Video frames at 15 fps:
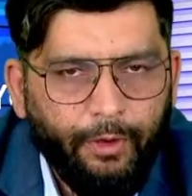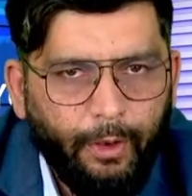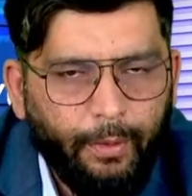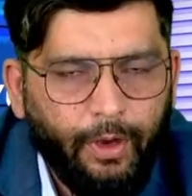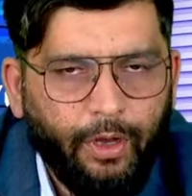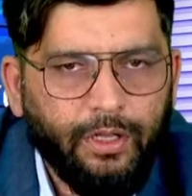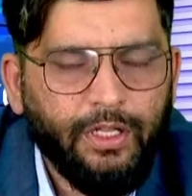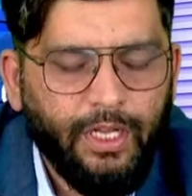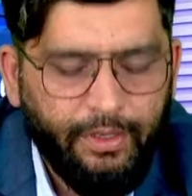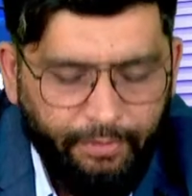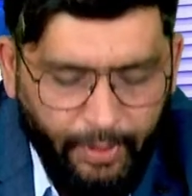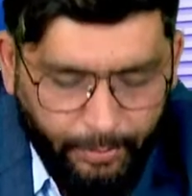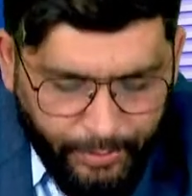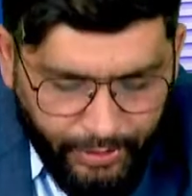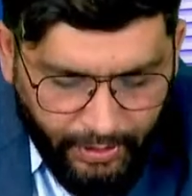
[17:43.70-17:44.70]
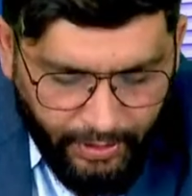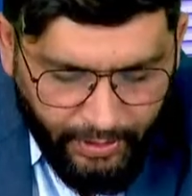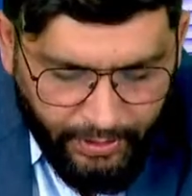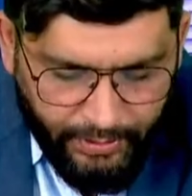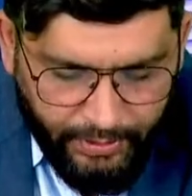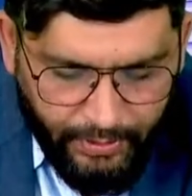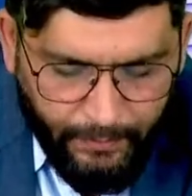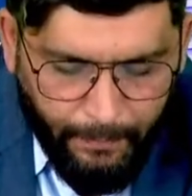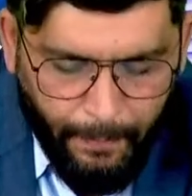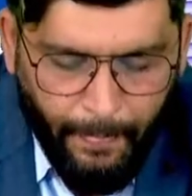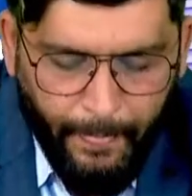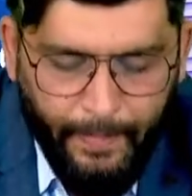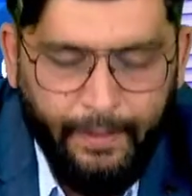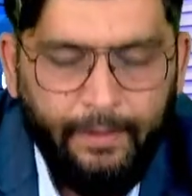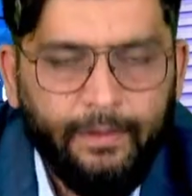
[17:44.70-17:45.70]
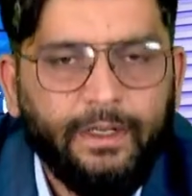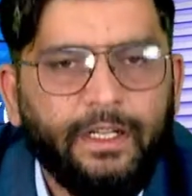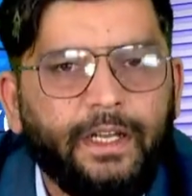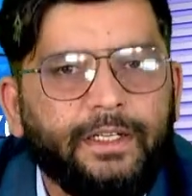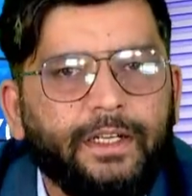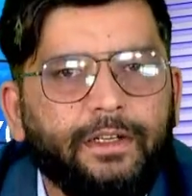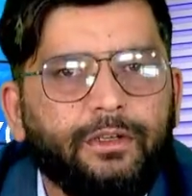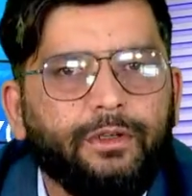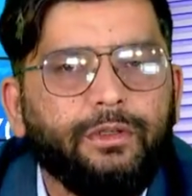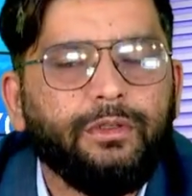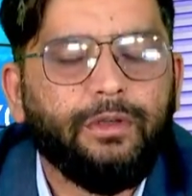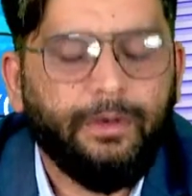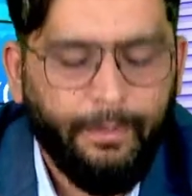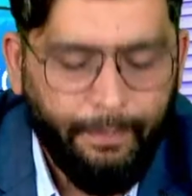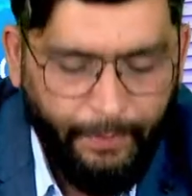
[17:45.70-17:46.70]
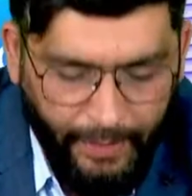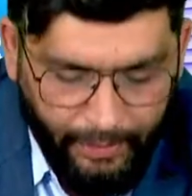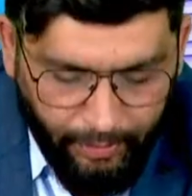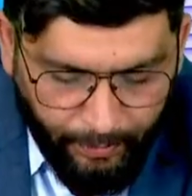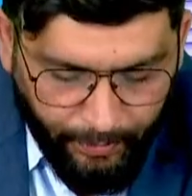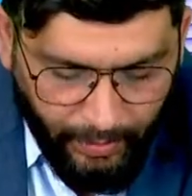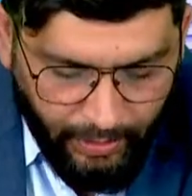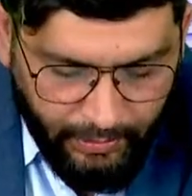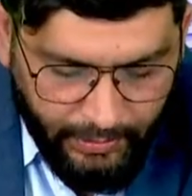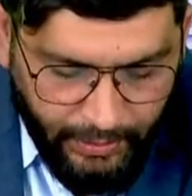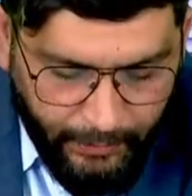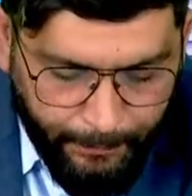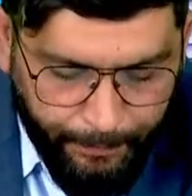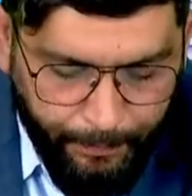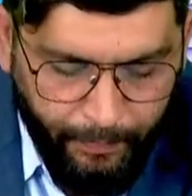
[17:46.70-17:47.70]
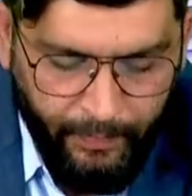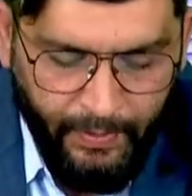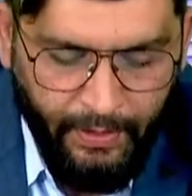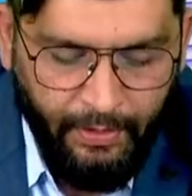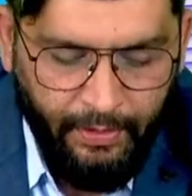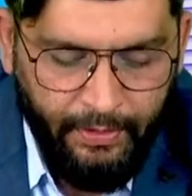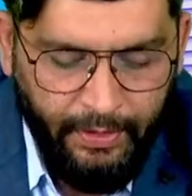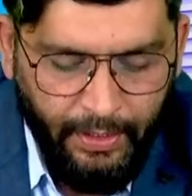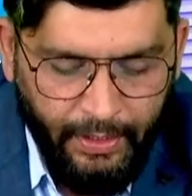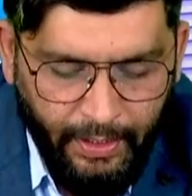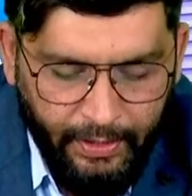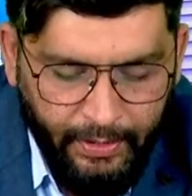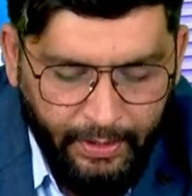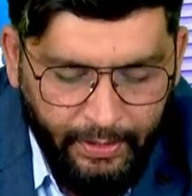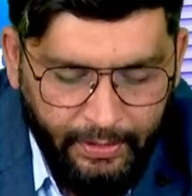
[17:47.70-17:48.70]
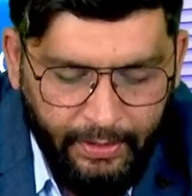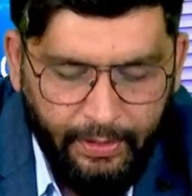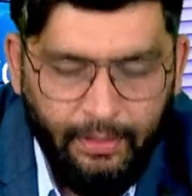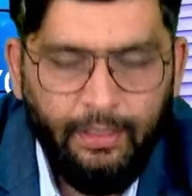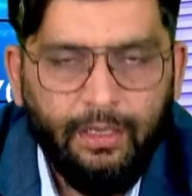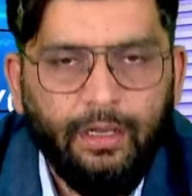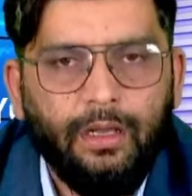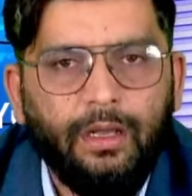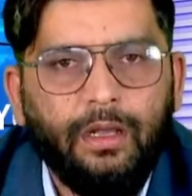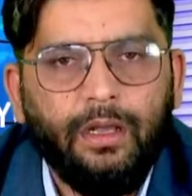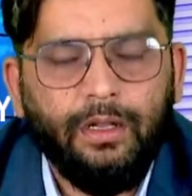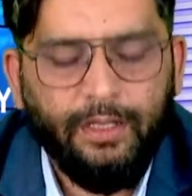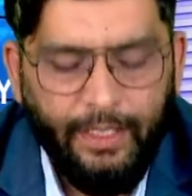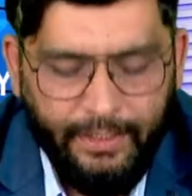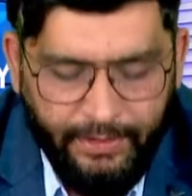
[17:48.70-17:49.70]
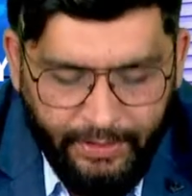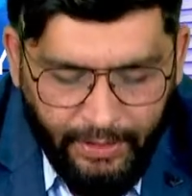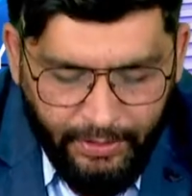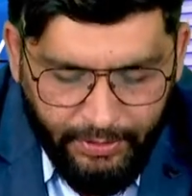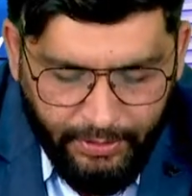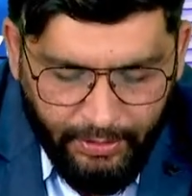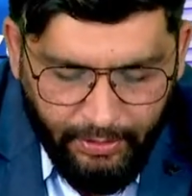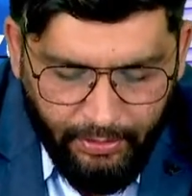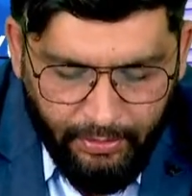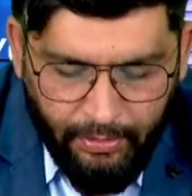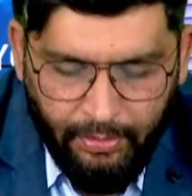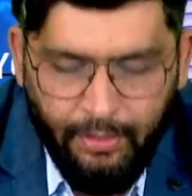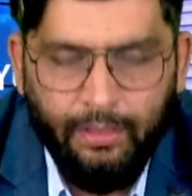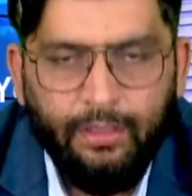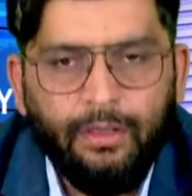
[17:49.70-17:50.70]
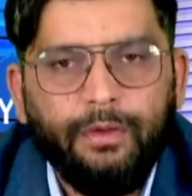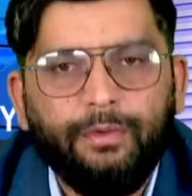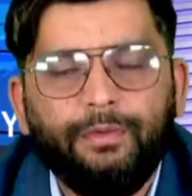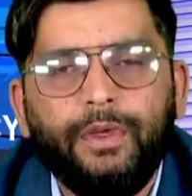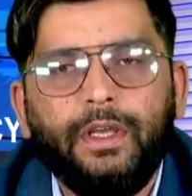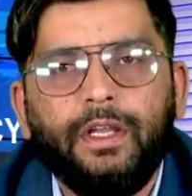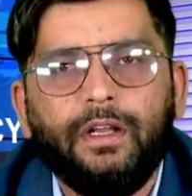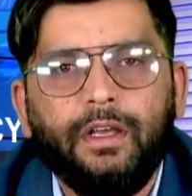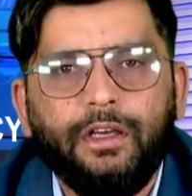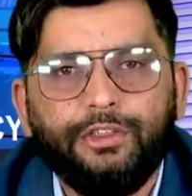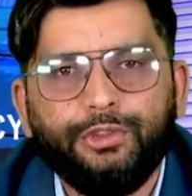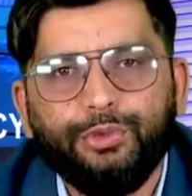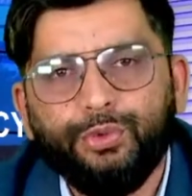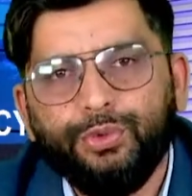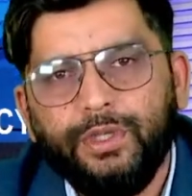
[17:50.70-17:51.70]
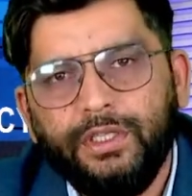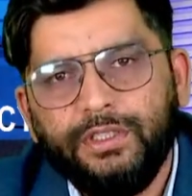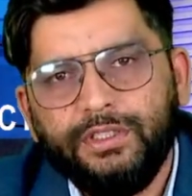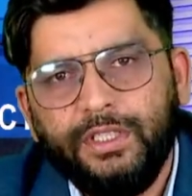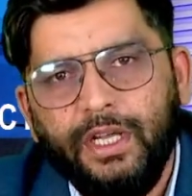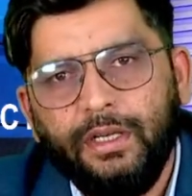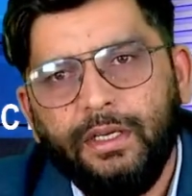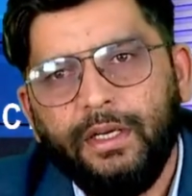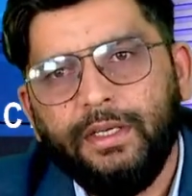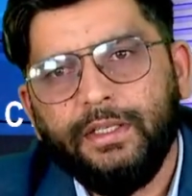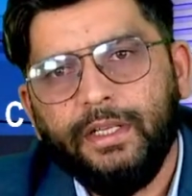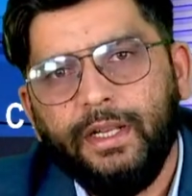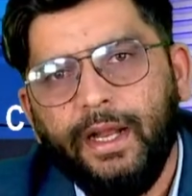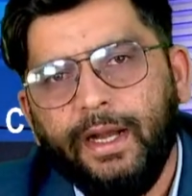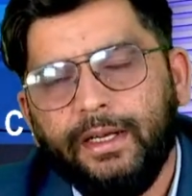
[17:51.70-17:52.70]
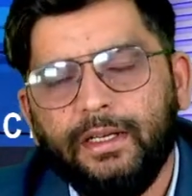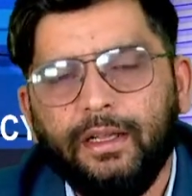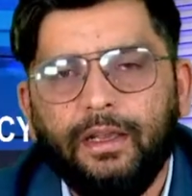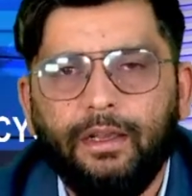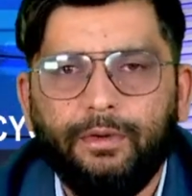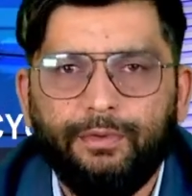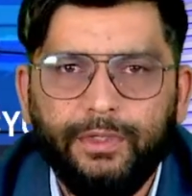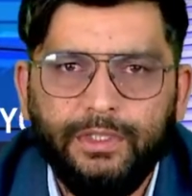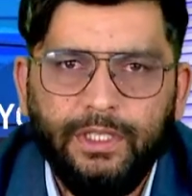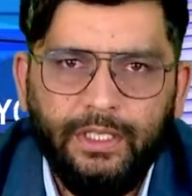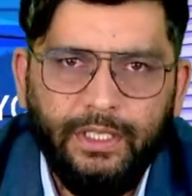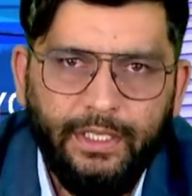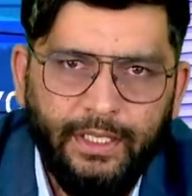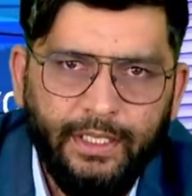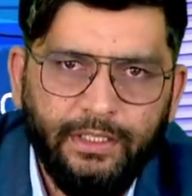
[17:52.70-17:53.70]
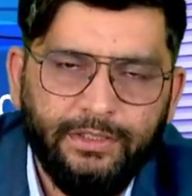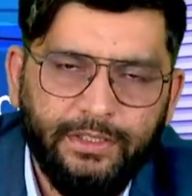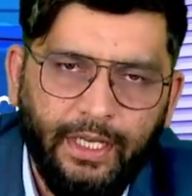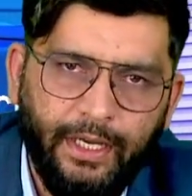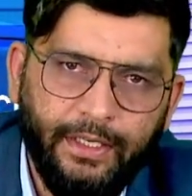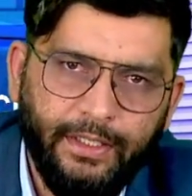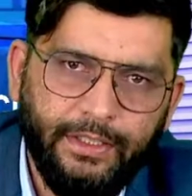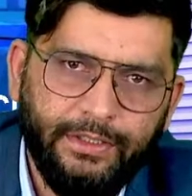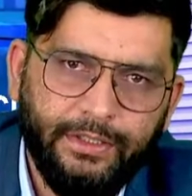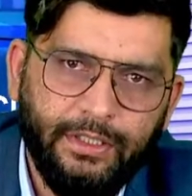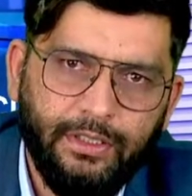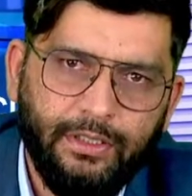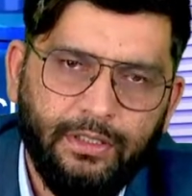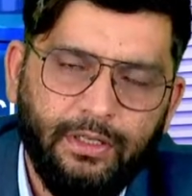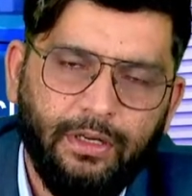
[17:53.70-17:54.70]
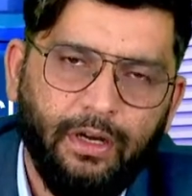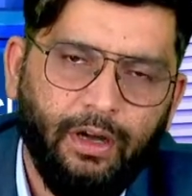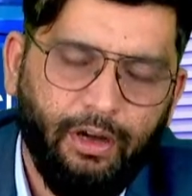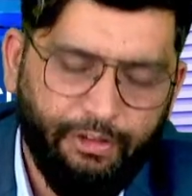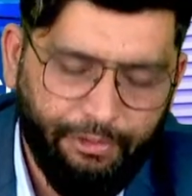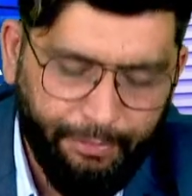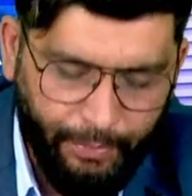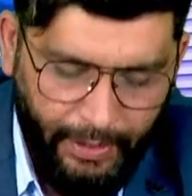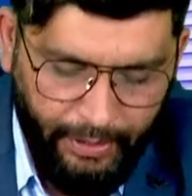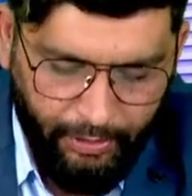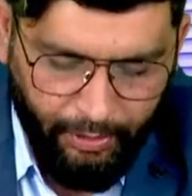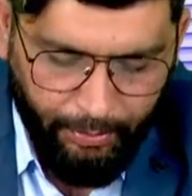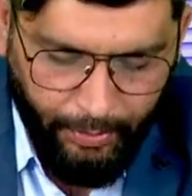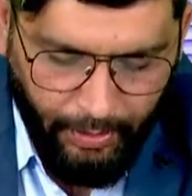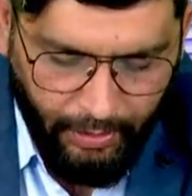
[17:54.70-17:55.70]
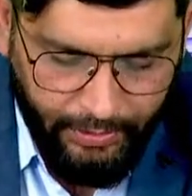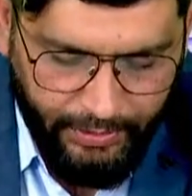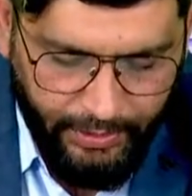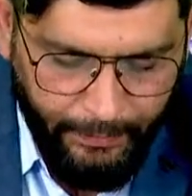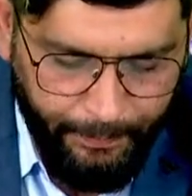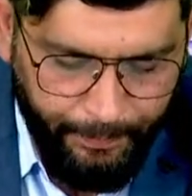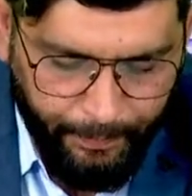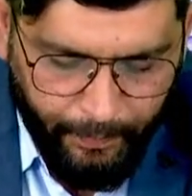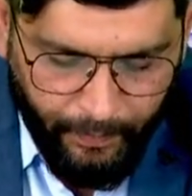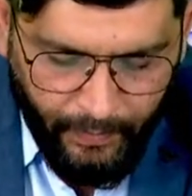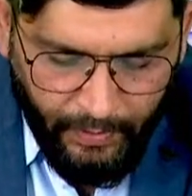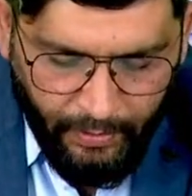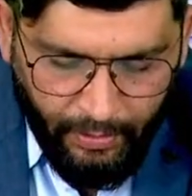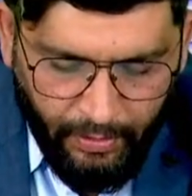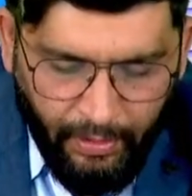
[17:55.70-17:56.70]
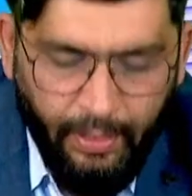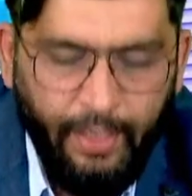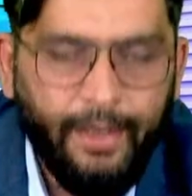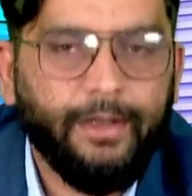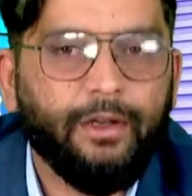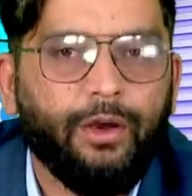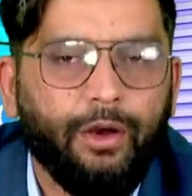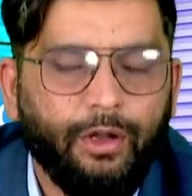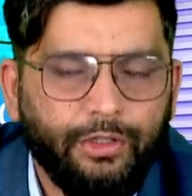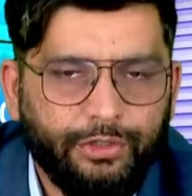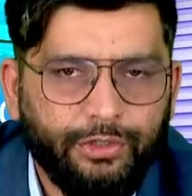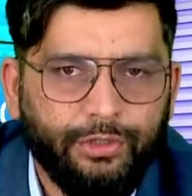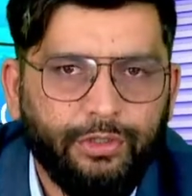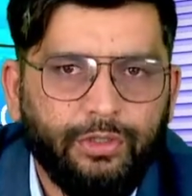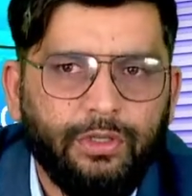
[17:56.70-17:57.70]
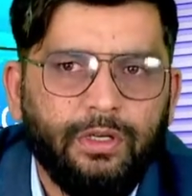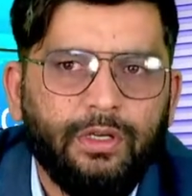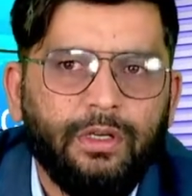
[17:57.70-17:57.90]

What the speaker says: online web series related to microbiology. They conduct lectures where students can interact with the leading scientists of microbiology, and also